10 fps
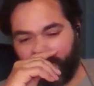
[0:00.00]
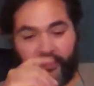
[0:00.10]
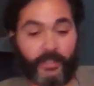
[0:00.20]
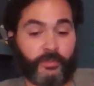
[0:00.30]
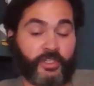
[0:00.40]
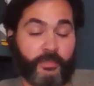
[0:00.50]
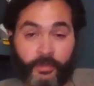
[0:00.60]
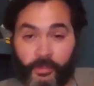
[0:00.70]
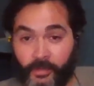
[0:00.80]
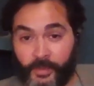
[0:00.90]
fellowship
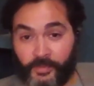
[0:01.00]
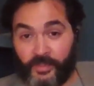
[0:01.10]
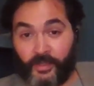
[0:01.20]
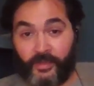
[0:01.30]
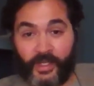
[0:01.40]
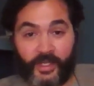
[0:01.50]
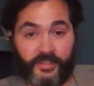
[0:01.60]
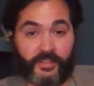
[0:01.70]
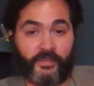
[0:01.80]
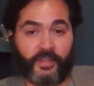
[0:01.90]
programs and all that kind of
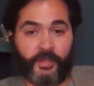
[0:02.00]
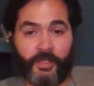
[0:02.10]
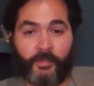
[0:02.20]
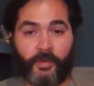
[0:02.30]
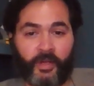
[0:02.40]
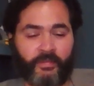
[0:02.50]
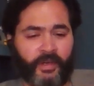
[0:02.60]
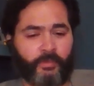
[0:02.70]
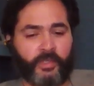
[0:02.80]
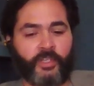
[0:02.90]
stuff that you could be a part of. And
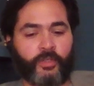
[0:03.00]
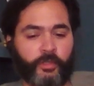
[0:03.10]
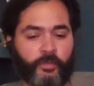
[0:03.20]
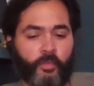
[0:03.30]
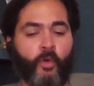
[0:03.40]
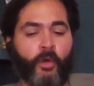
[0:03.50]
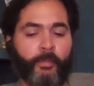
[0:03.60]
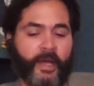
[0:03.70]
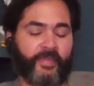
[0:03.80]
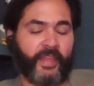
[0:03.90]
I really learned more
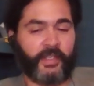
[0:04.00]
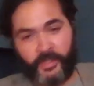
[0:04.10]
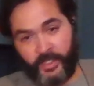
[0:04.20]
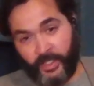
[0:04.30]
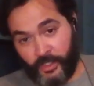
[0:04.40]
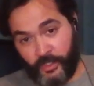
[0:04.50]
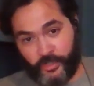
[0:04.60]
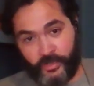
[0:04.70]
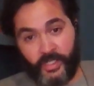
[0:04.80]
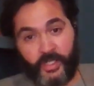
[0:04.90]
about the
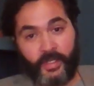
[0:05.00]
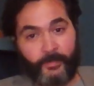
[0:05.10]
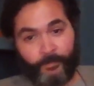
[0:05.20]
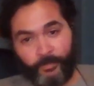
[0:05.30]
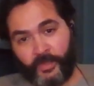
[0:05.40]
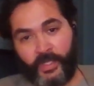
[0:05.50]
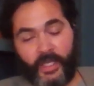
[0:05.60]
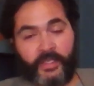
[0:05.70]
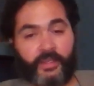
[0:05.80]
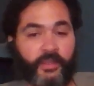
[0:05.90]
industry
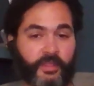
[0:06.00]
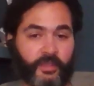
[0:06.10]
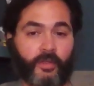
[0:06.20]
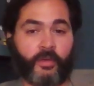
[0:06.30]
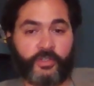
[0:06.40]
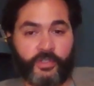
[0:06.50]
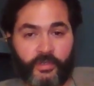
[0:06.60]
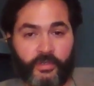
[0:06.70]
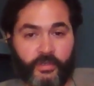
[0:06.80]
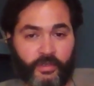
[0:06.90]
at the
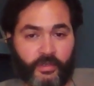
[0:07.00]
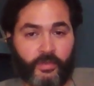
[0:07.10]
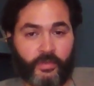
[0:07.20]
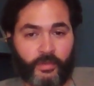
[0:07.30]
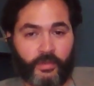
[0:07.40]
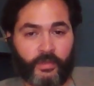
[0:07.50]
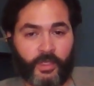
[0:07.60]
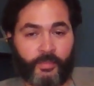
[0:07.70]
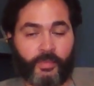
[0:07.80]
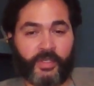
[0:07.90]
larger
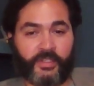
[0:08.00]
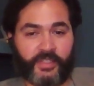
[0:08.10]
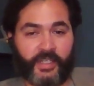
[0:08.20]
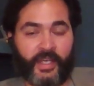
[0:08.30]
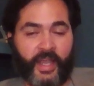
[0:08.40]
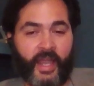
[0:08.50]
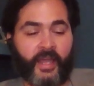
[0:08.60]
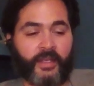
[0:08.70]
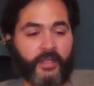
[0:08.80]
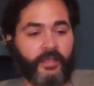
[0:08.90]
companies than I
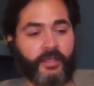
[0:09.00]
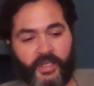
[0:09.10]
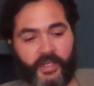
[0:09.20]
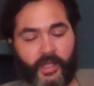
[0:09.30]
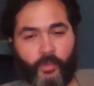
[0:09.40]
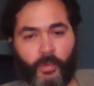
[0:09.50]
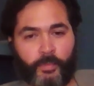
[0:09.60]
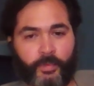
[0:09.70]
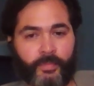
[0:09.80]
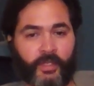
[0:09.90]
had, and kind of like what
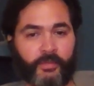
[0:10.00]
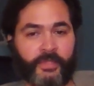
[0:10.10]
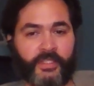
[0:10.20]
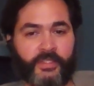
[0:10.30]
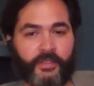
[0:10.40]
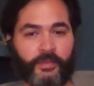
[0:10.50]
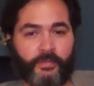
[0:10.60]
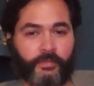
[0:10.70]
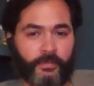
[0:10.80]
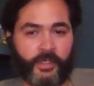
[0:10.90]
propelled me to
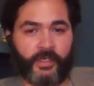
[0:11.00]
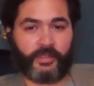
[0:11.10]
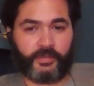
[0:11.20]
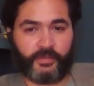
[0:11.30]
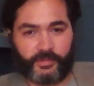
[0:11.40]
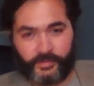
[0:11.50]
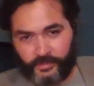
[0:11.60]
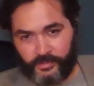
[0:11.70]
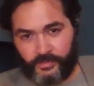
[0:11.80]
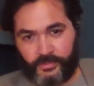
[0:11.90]
want to
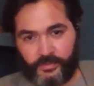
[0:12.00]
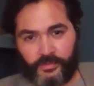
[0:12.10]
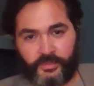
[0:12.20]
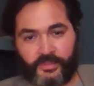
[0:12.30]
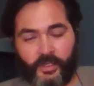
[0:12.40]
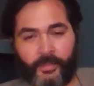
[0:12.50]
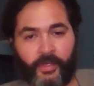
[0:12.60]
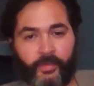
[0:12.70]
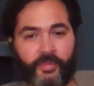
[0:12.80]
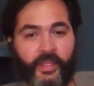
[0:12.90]
start
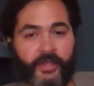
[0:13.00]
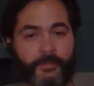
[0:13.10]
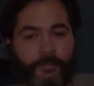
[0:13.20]
my own thing.